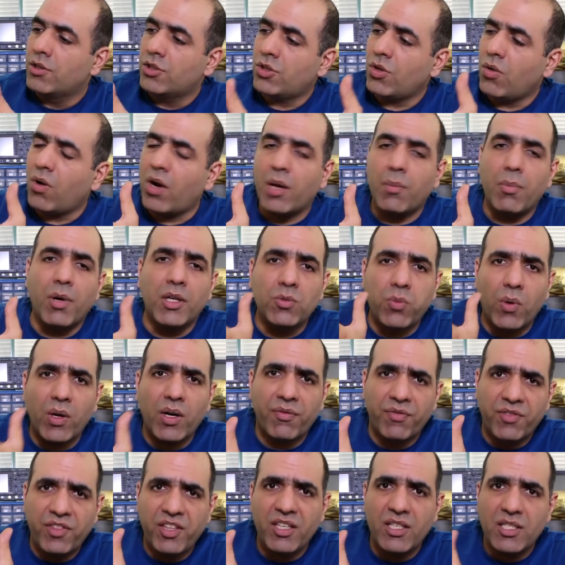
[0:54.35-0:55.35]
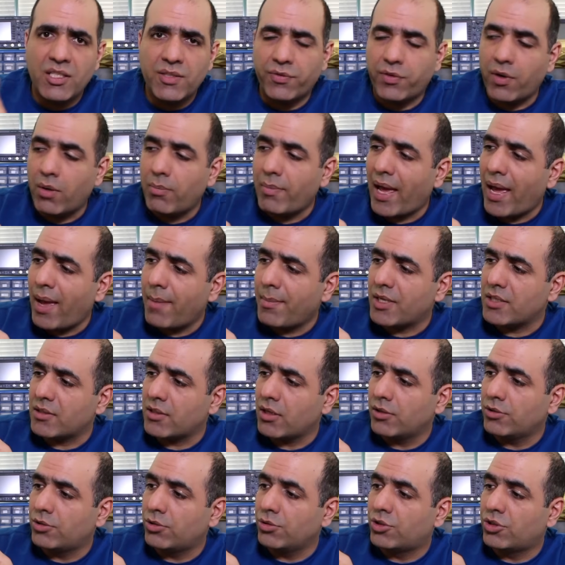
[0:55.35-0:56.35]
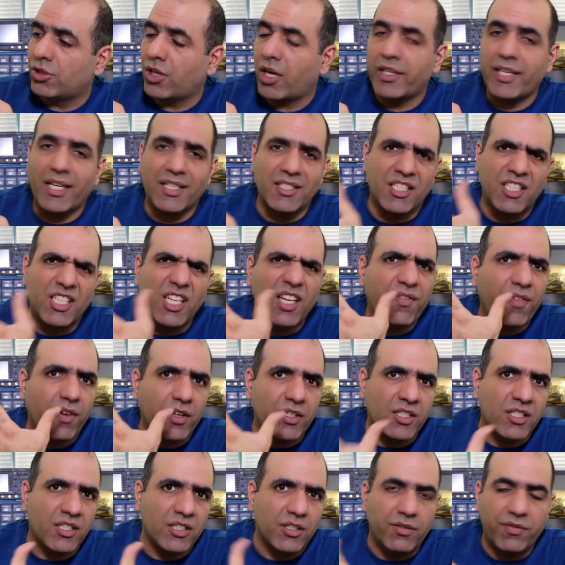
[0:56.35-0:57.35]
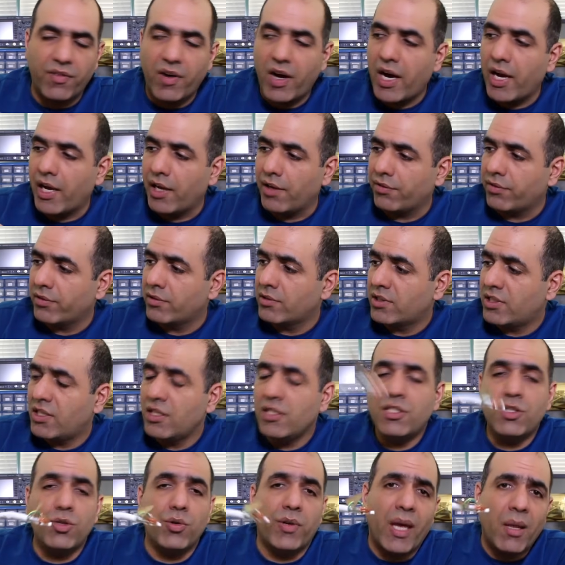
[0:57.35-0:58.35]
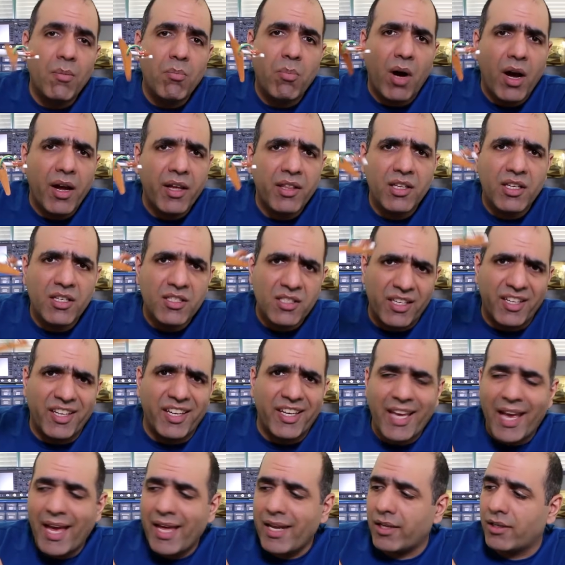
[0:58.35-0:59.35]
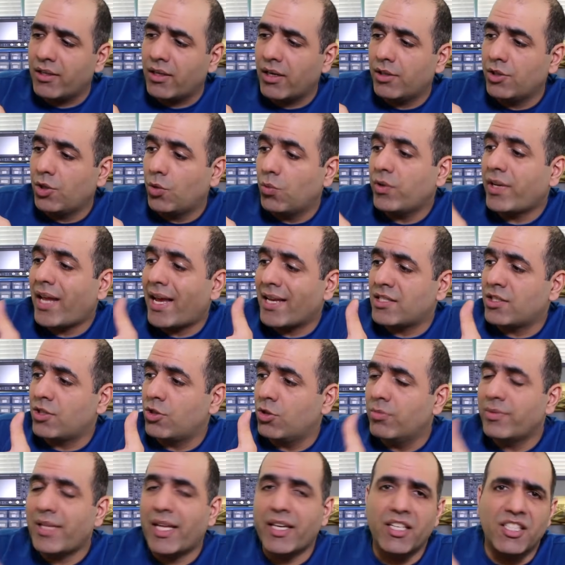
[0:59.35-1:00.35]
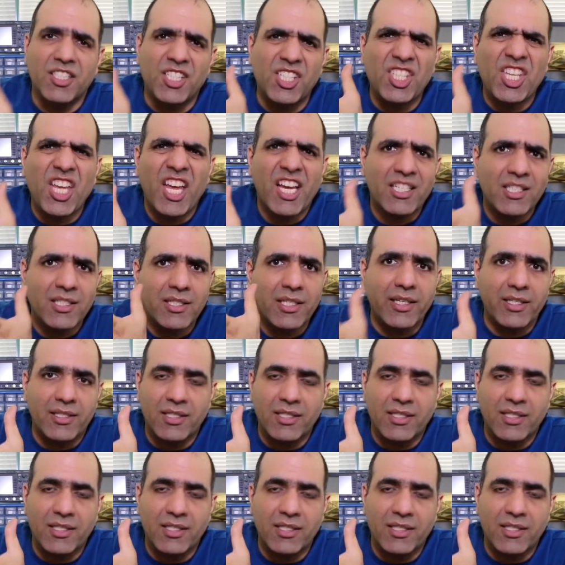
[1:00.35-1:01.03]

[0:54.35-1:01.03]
So I bought one of these from Amazon to try and see if I survive. Since you can buy these in Canada, you would assume that it's tested